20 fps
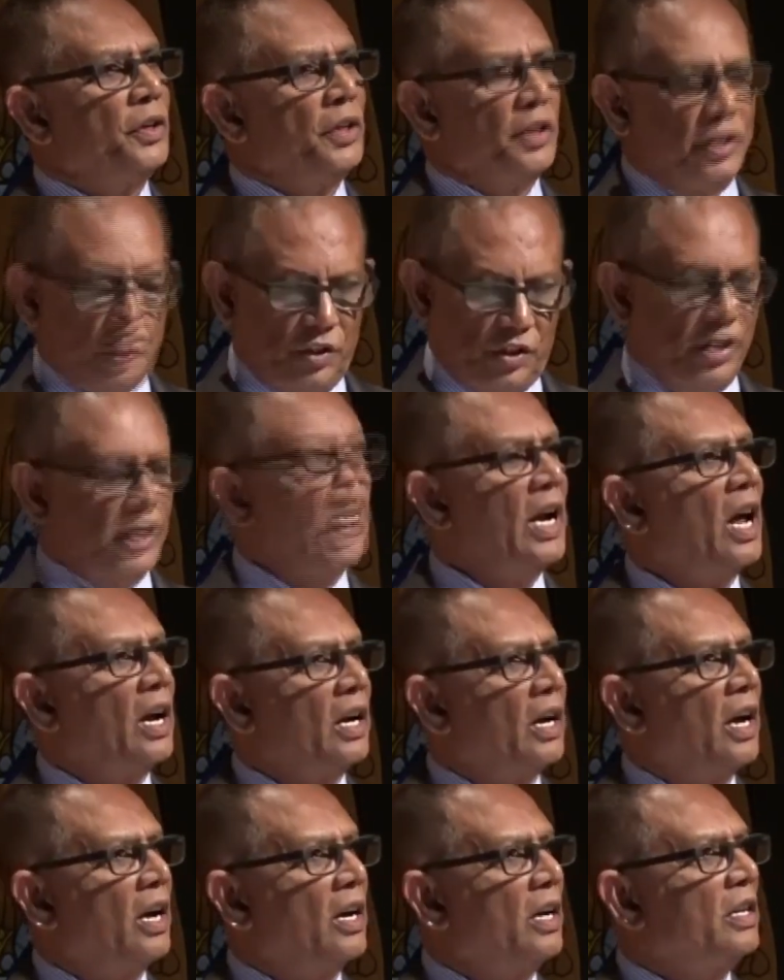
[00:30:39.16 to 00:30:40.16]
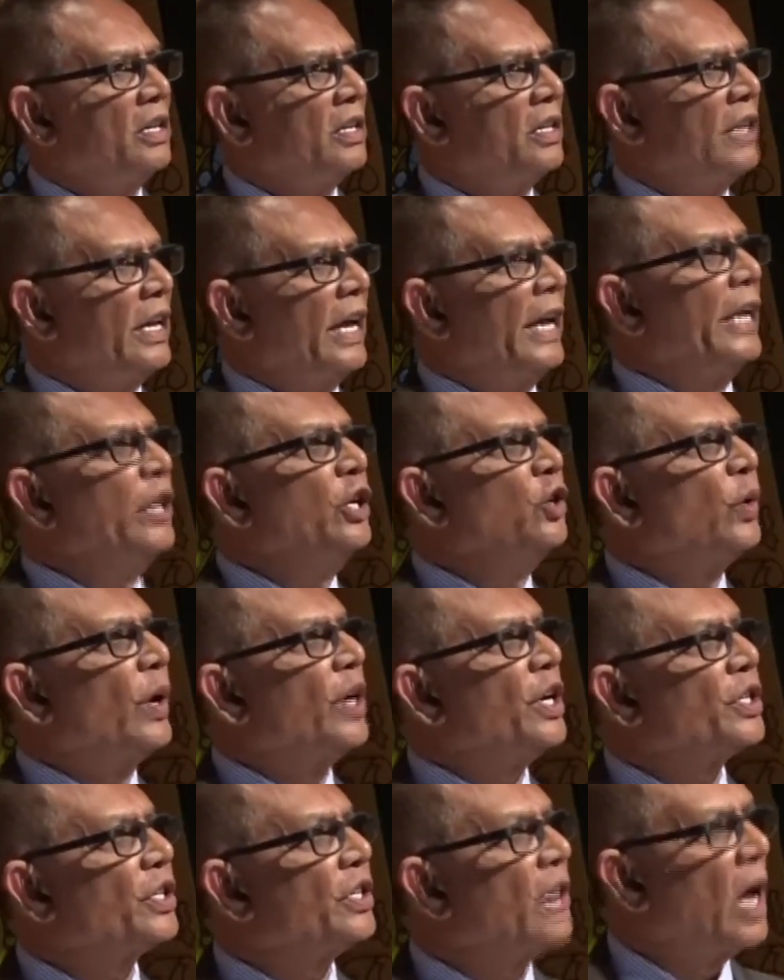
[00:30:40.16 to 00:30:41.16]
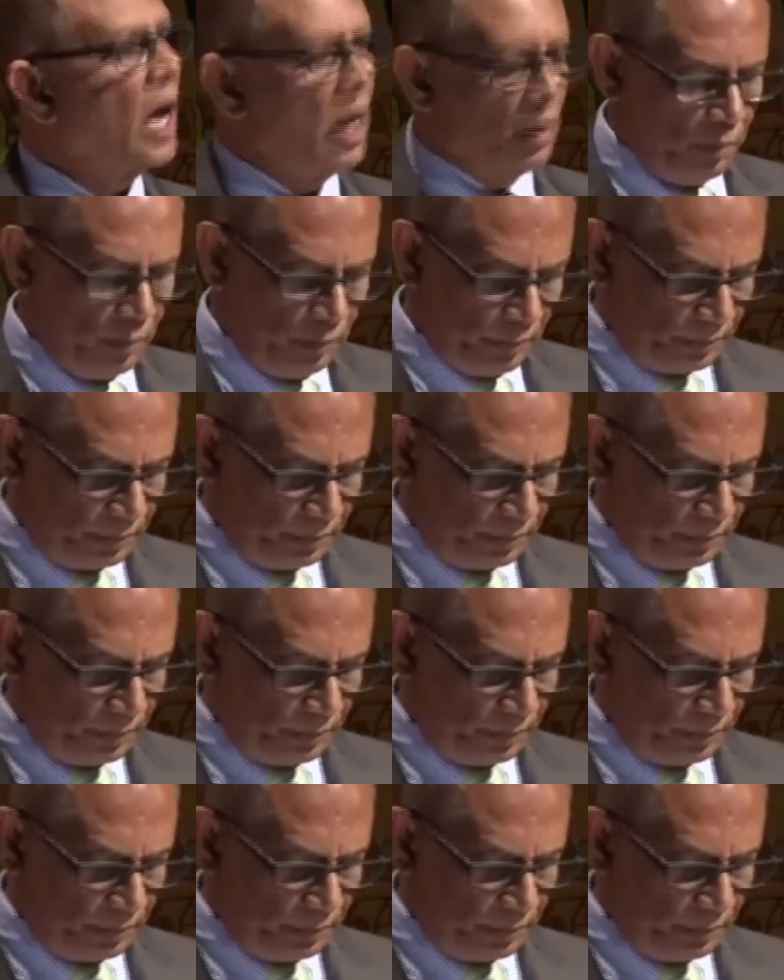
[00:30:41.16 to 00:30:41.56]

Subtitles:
Sri Lanka, the education hub.